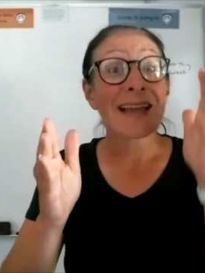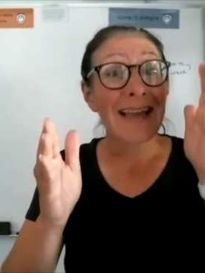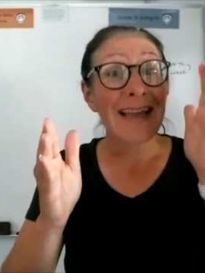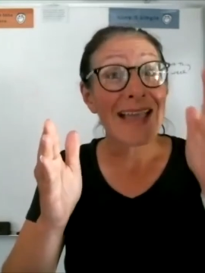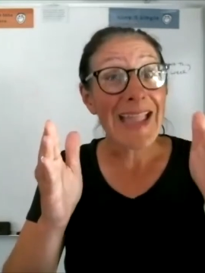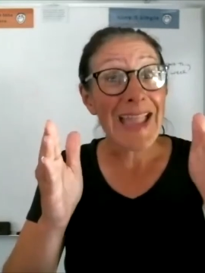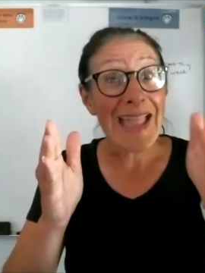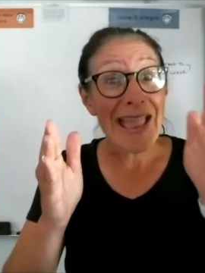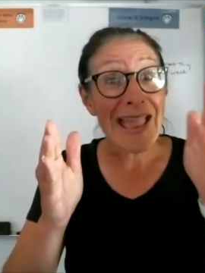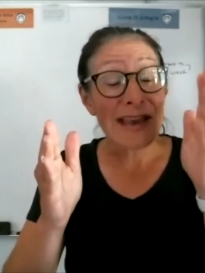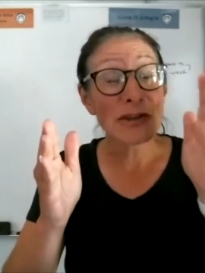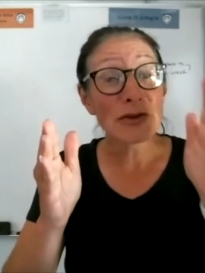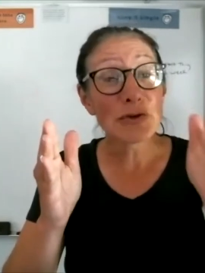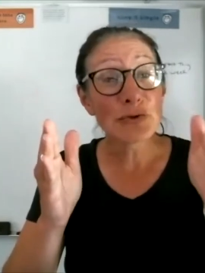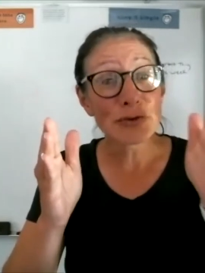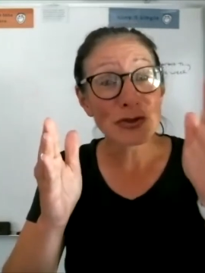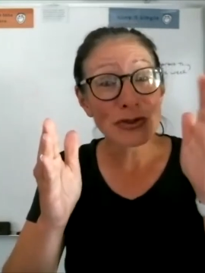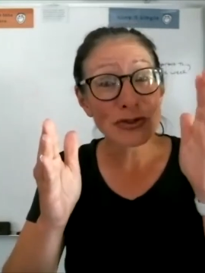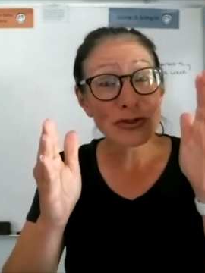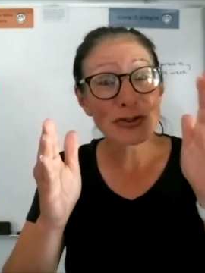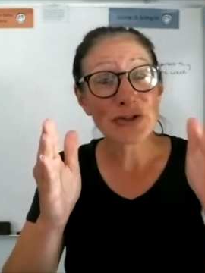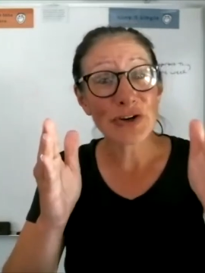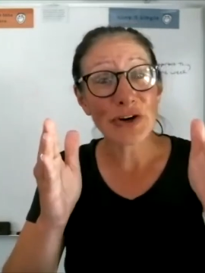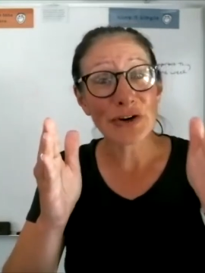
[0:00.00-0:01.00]
And you
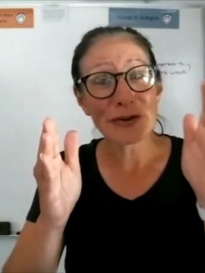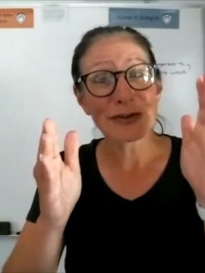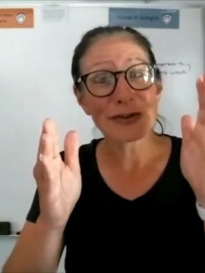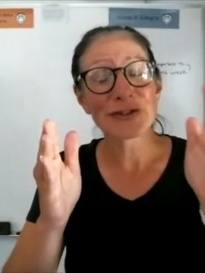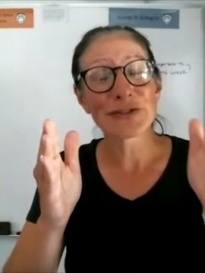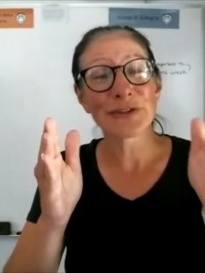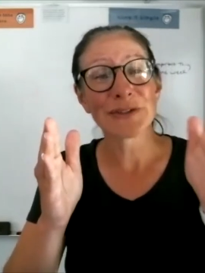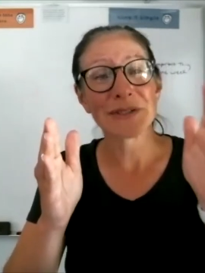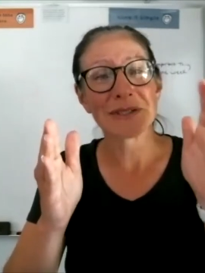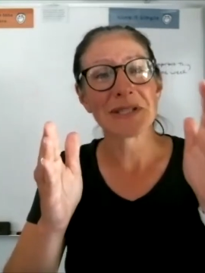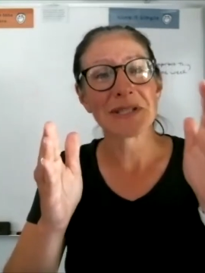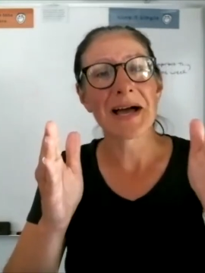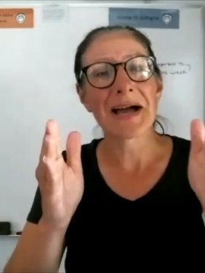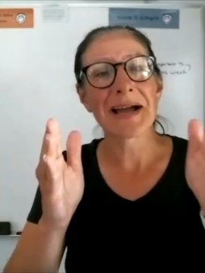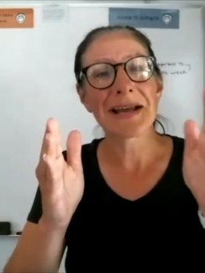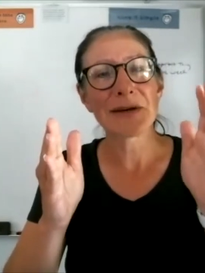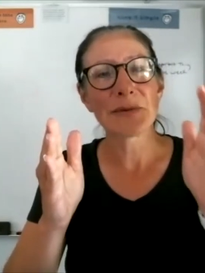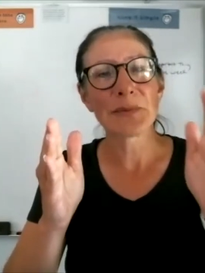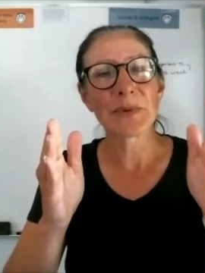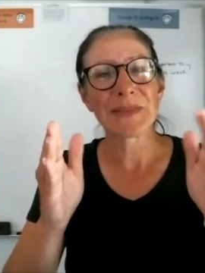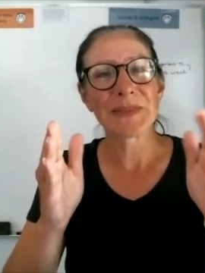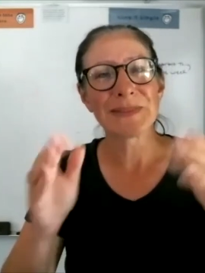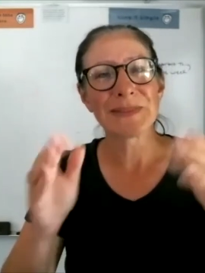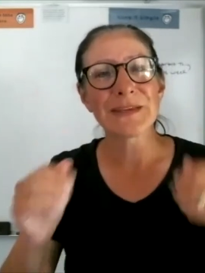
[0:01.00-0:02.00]
start to align
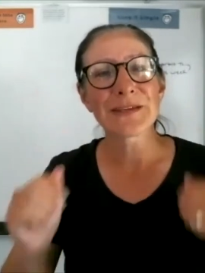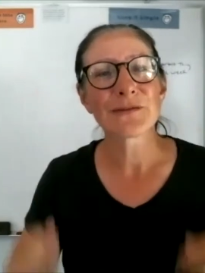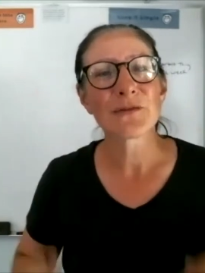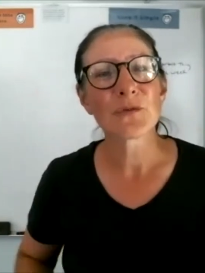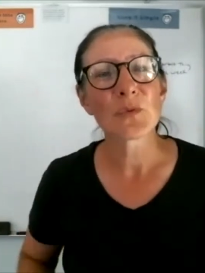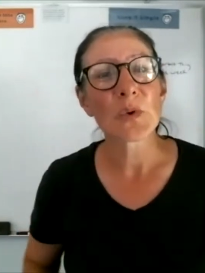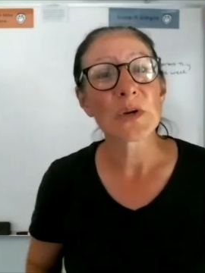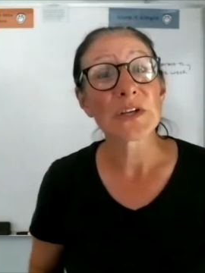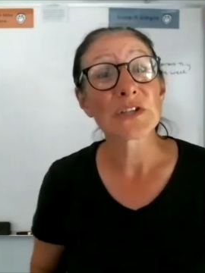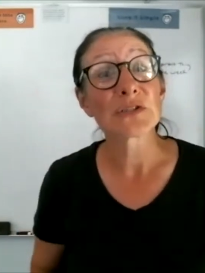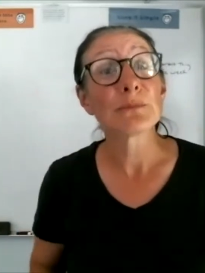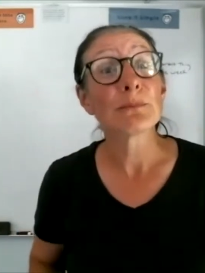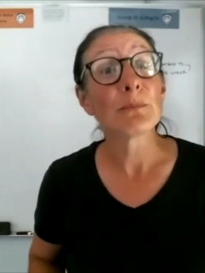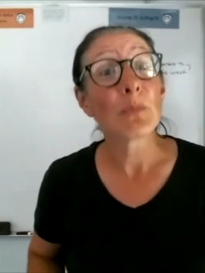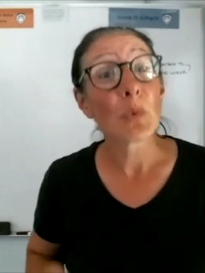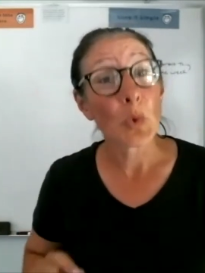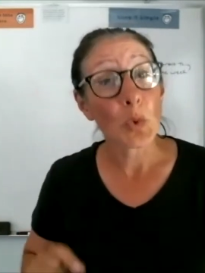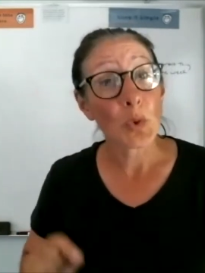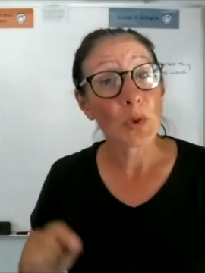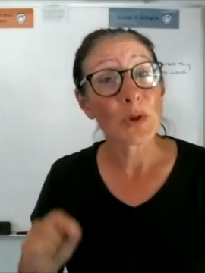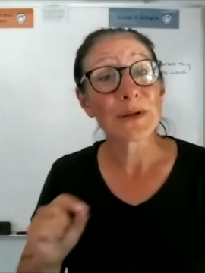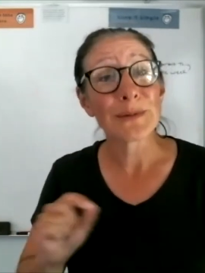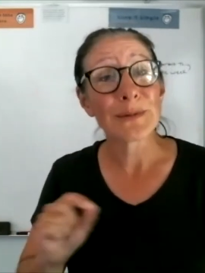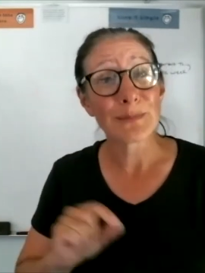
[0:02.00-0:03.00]
with this voice
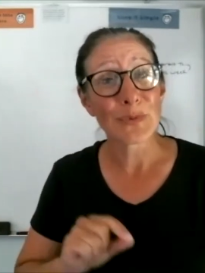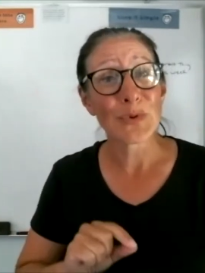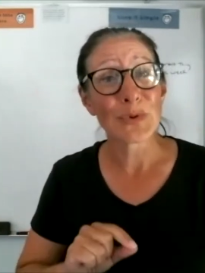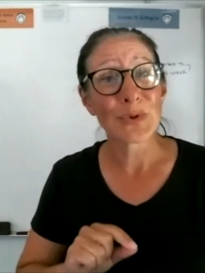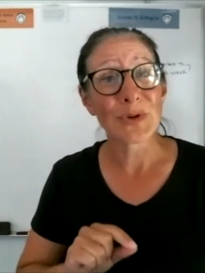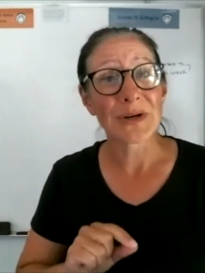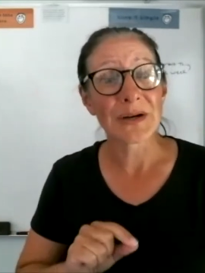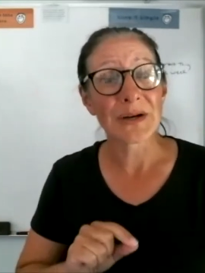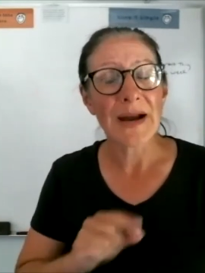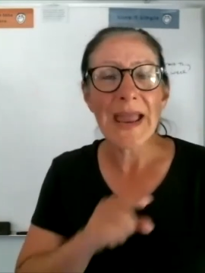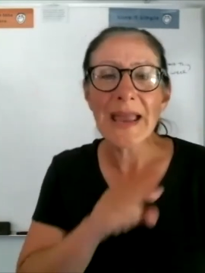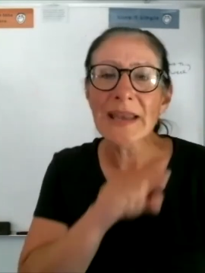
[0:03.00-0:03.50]
more and more, and